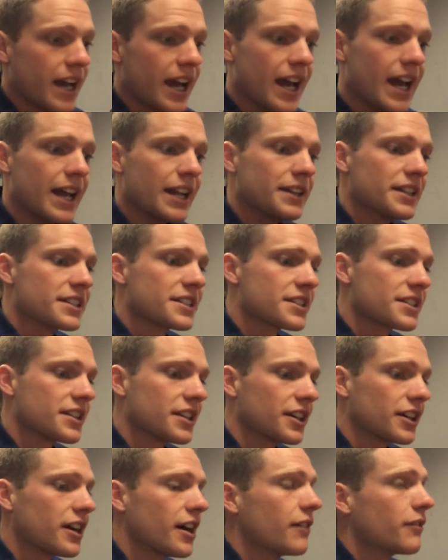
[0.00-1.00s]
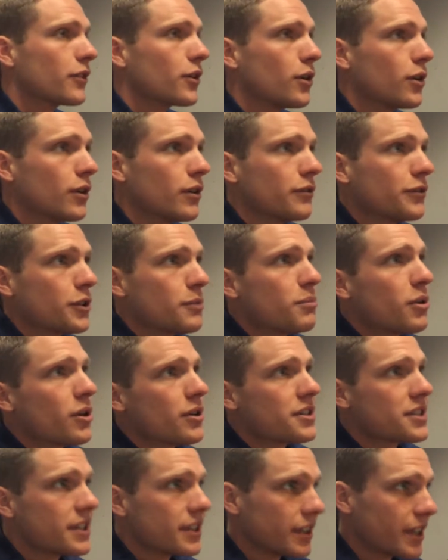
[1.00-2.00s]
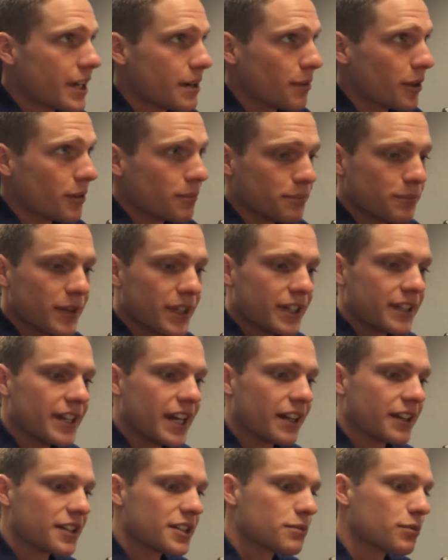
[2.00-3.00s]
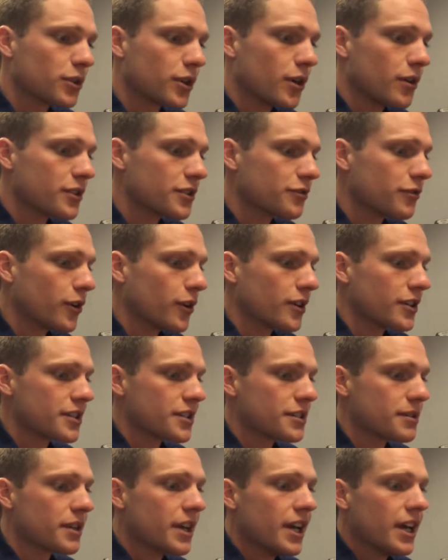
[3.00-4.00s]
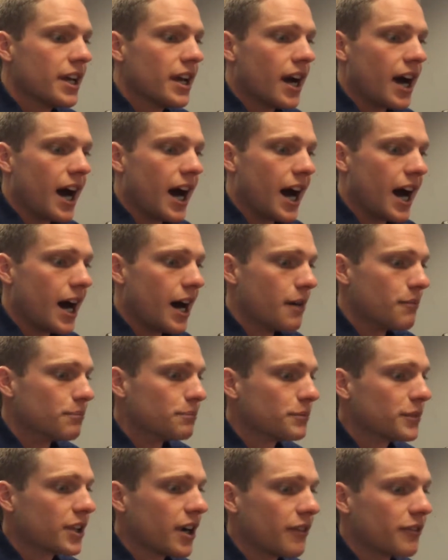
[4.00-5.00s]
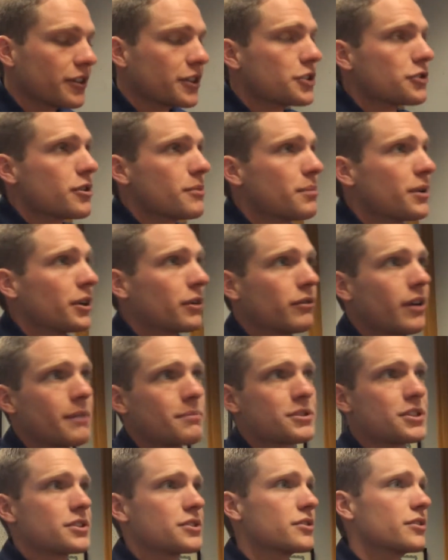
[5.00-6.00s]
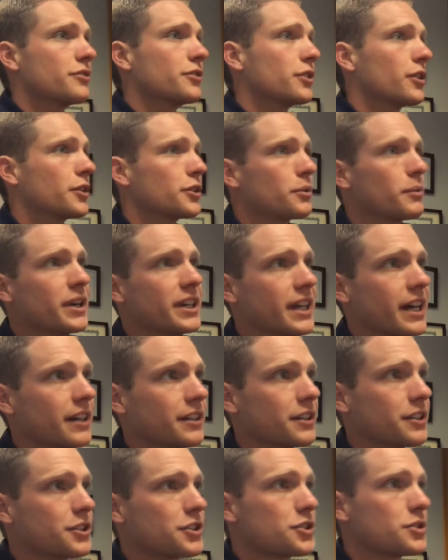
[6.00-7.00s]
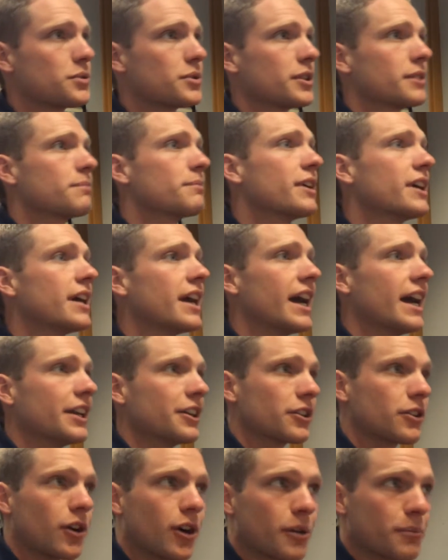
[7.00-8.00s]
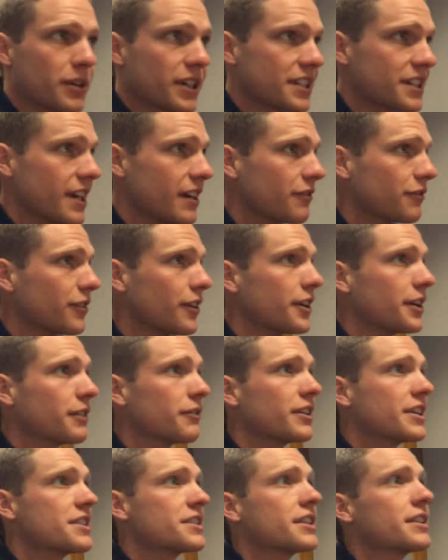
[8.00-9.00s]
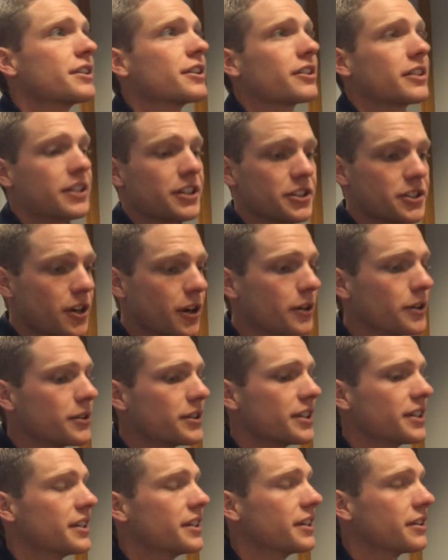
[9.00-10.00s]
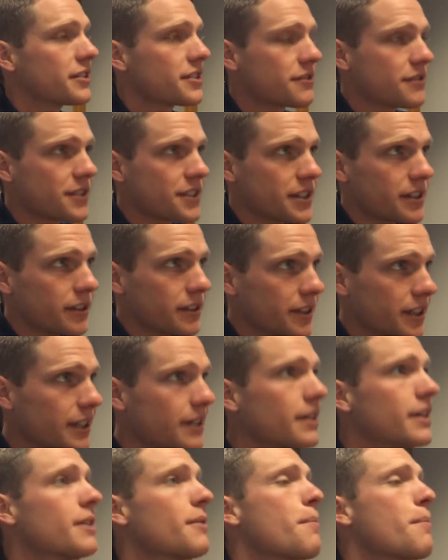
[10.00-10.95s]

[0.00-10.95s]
and this is going to cover all of your parts and labor. Now this will go as far as covering trip interruptions. So if you're on your way down to the shore and your car breaks down for any reason, they're going to tow you to the nearest facility,